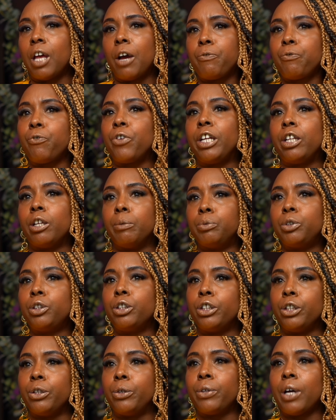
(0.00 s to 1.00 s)
that freedom
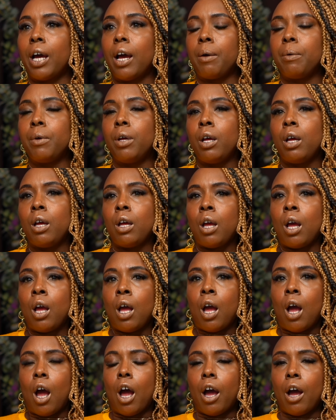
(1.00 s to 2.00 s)
to do that.
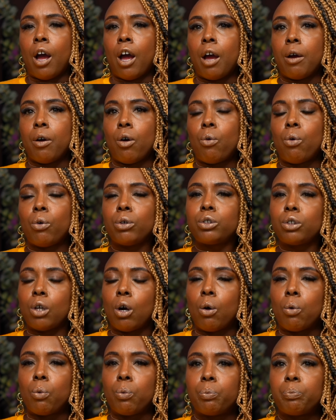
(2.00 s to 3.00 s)
Uh,
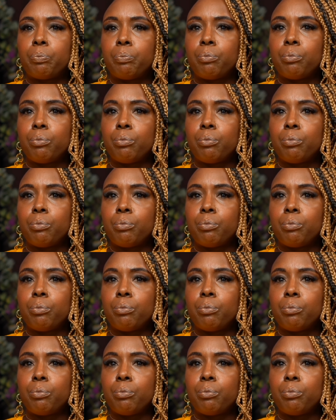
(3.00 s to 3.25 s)
also,